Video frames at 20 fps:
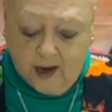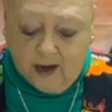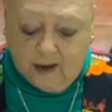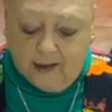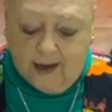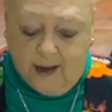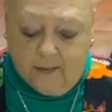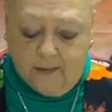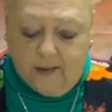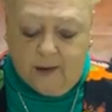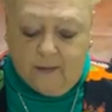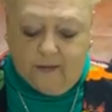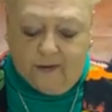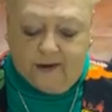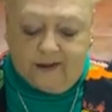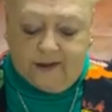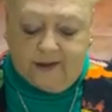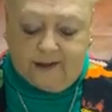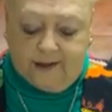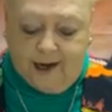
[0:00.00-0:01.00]
Let me
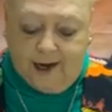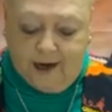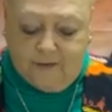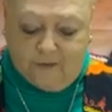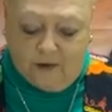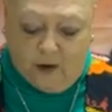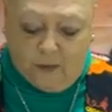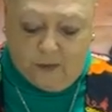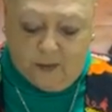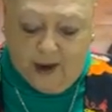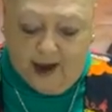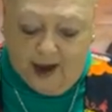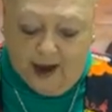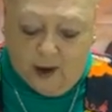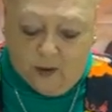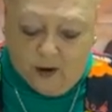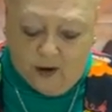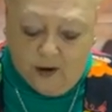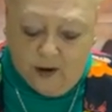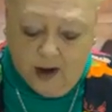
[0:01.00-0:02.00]
receive your power
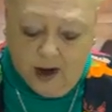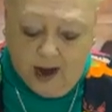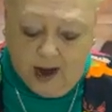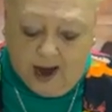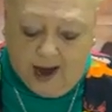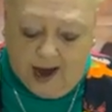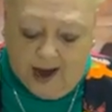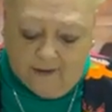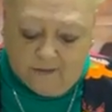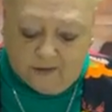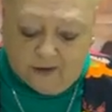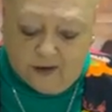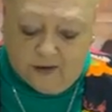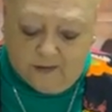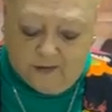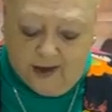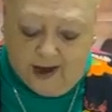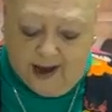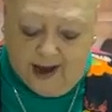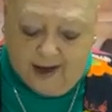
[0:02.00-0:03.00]
power after
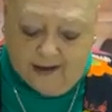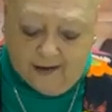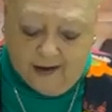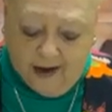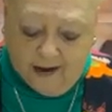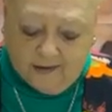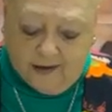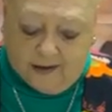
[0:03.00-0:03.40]
that,